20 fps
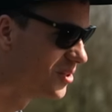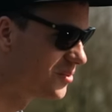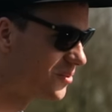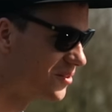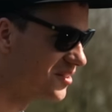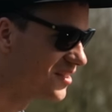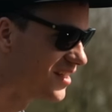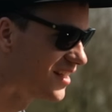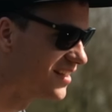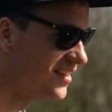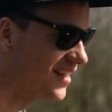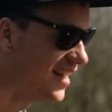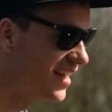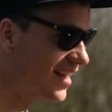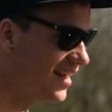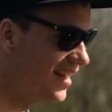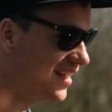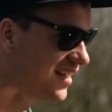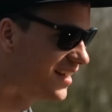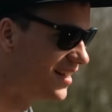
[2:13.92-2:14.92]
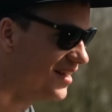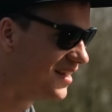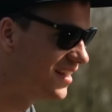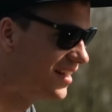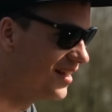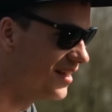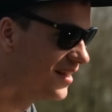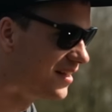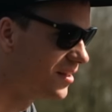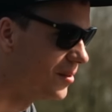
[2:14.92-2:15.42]
Which one's going to take it?
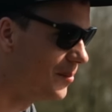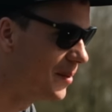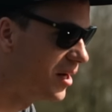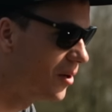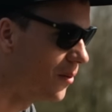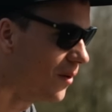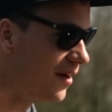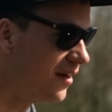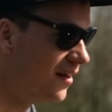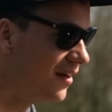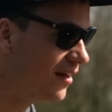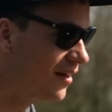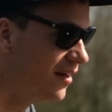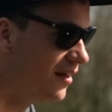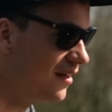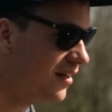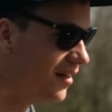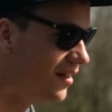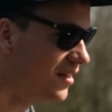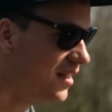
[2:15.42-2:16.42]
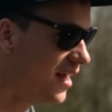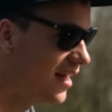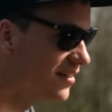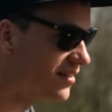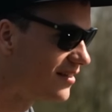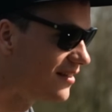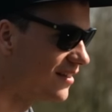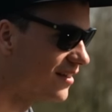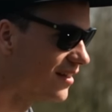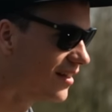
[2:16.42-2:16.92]
The bigger one.
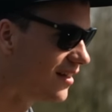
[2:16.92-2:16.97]
Yes.